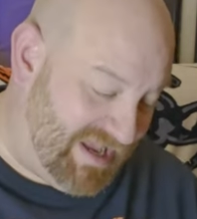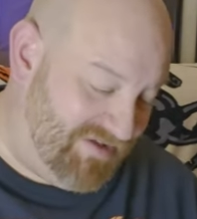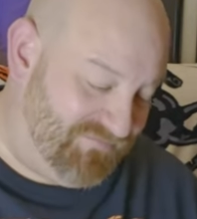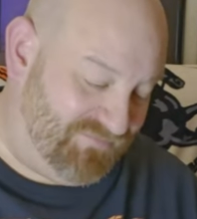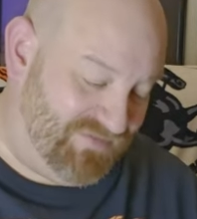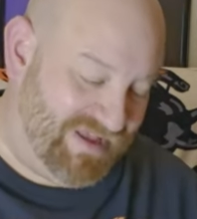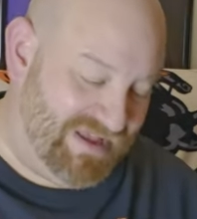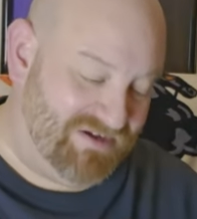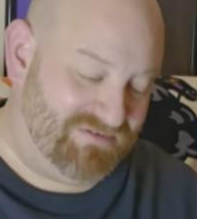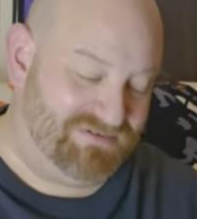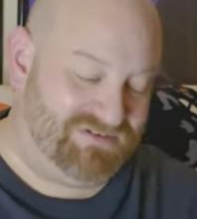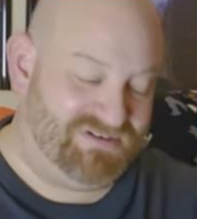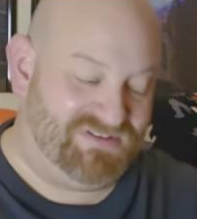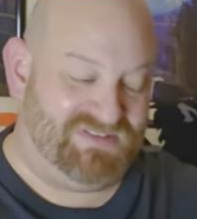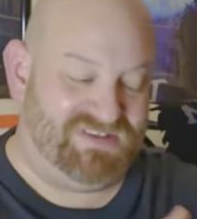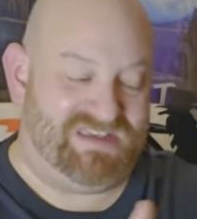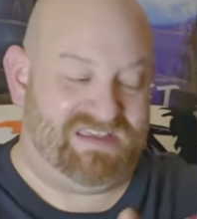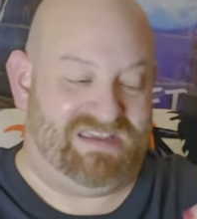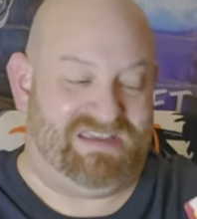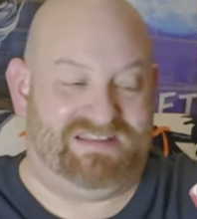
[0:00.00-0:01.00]
I found
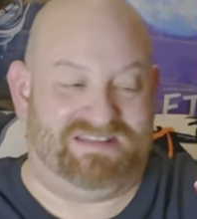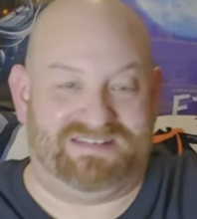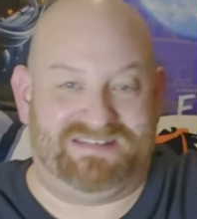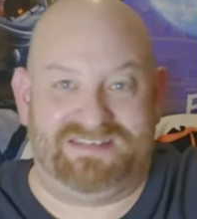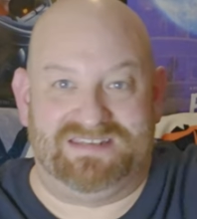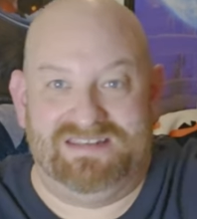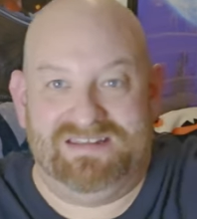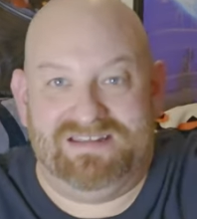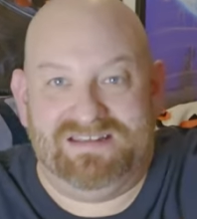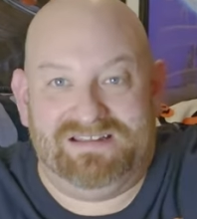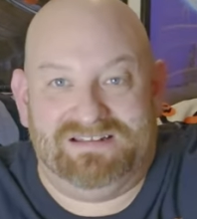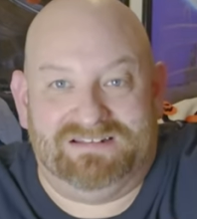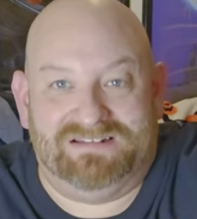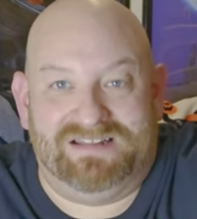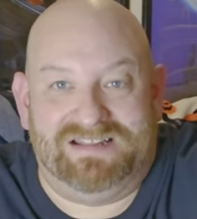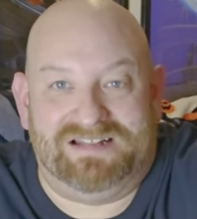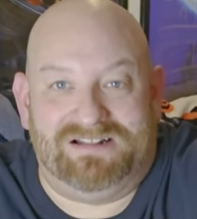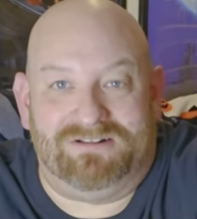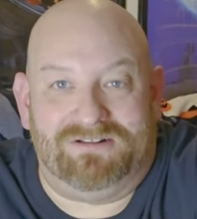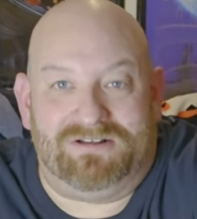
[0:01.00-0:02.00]
these
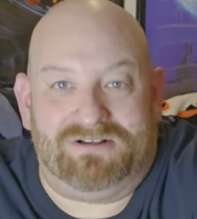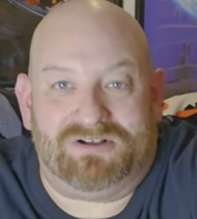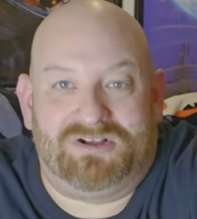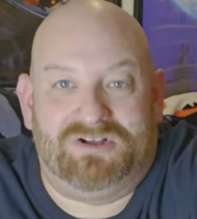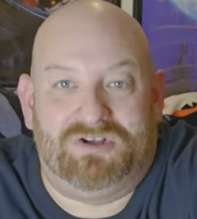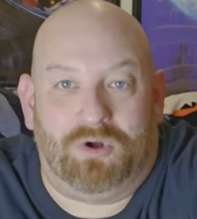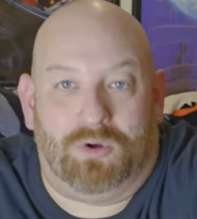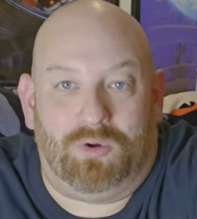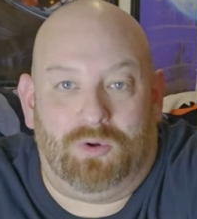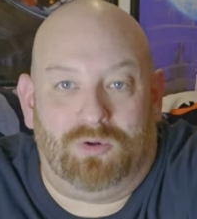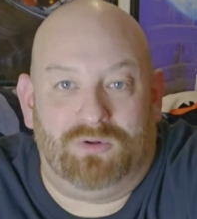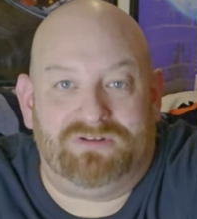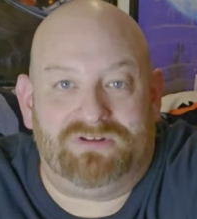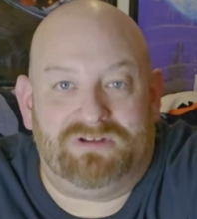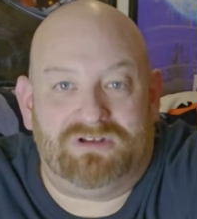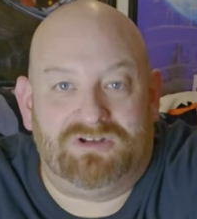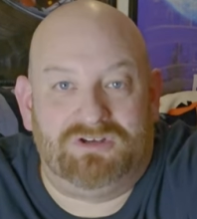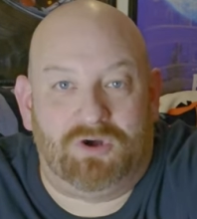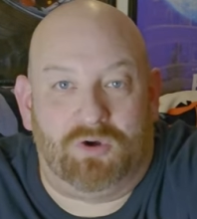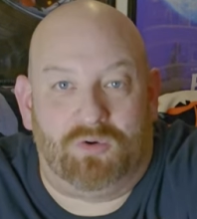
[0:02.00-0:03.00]
little
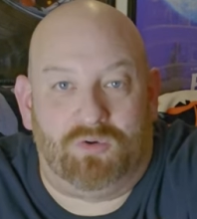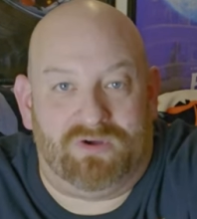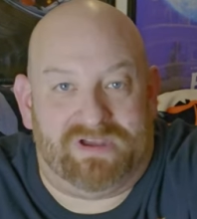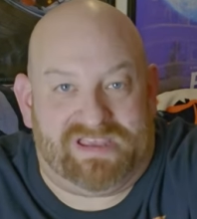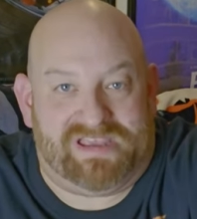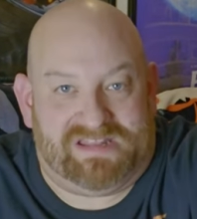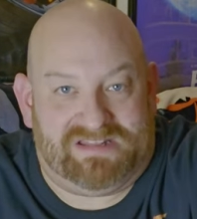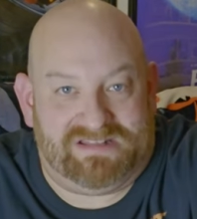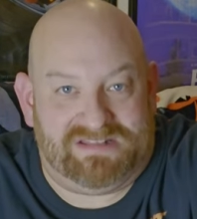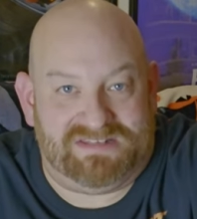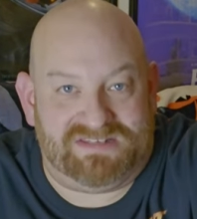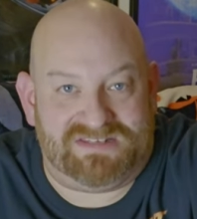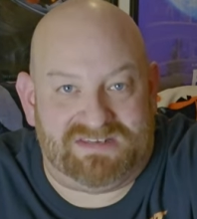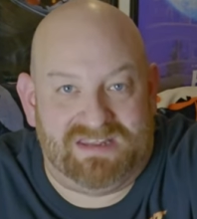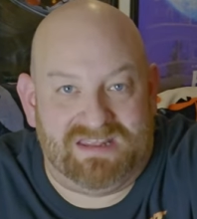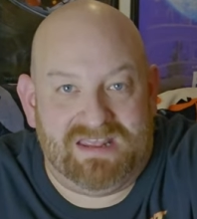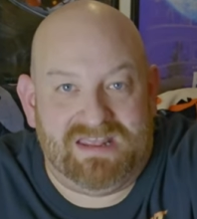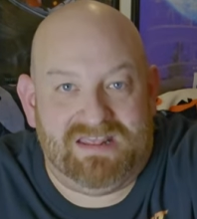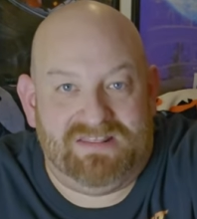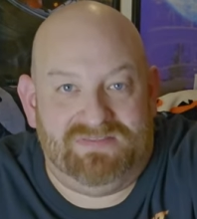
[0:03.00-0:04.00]
gold coins